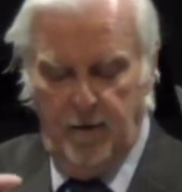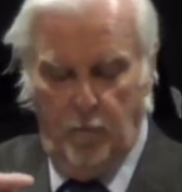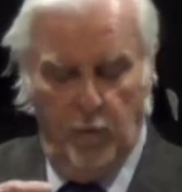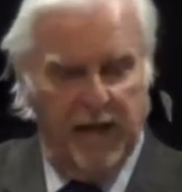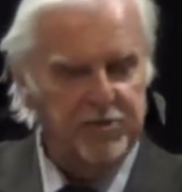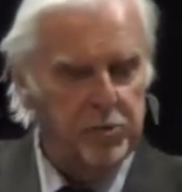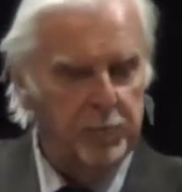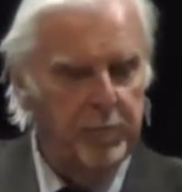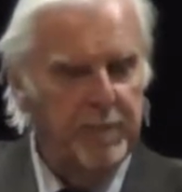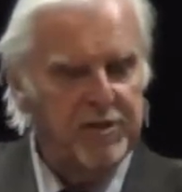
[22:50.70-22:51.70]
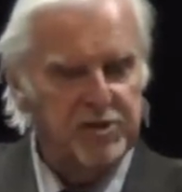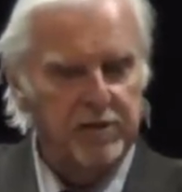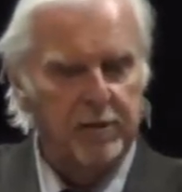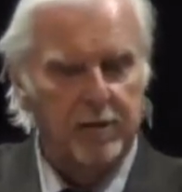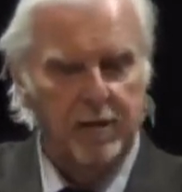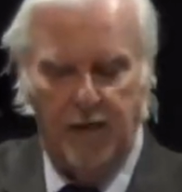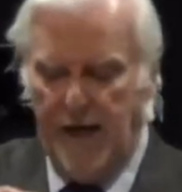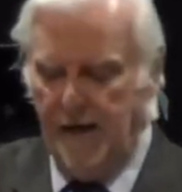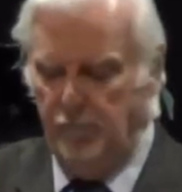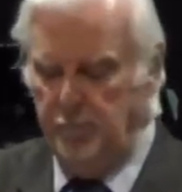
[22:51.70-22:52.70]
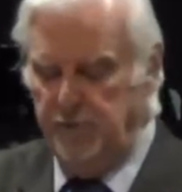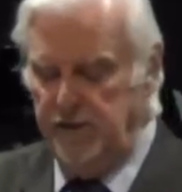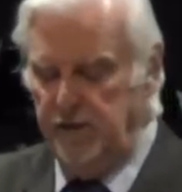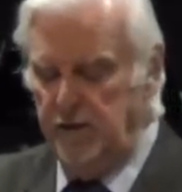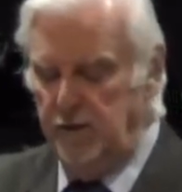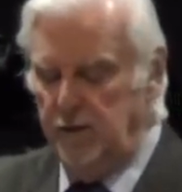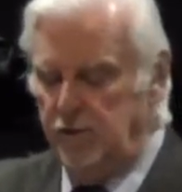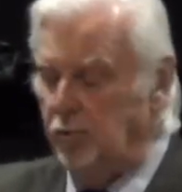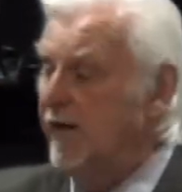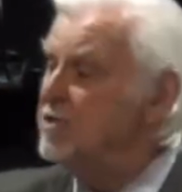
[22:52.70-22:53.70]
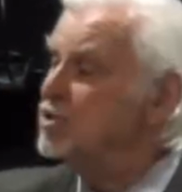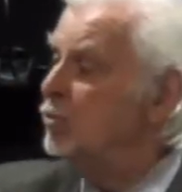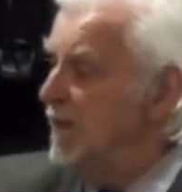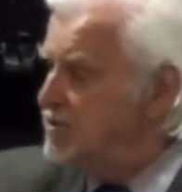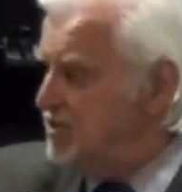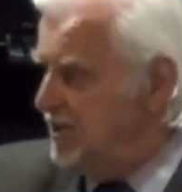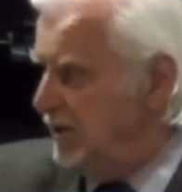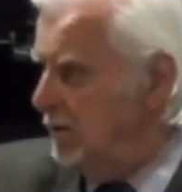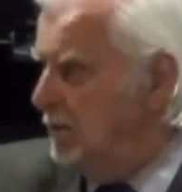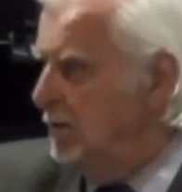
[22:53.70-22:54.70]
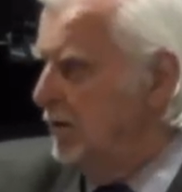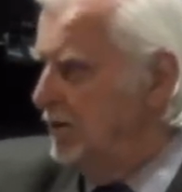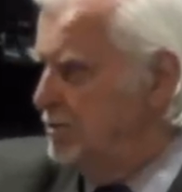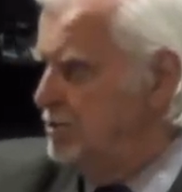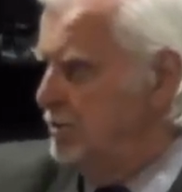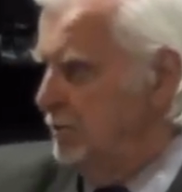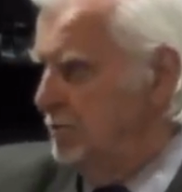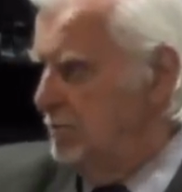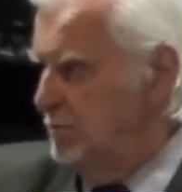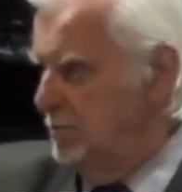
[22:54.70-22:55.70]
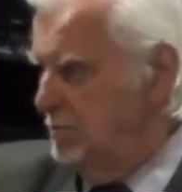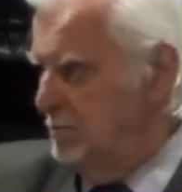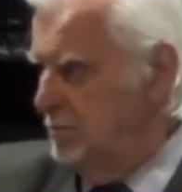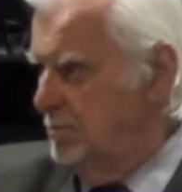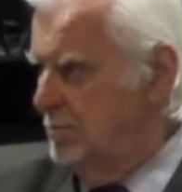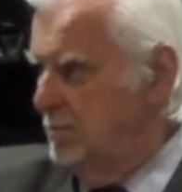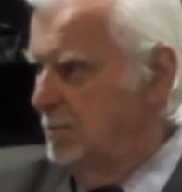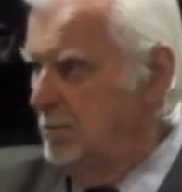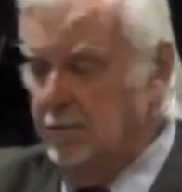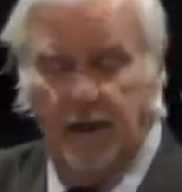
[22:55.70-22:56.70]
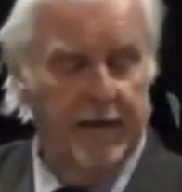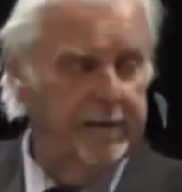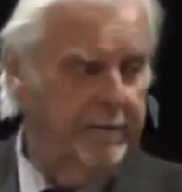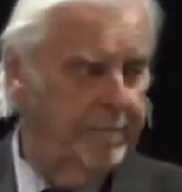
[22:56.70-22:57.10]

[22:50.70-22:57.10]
without your permission, I would be transgressing against you. Got it?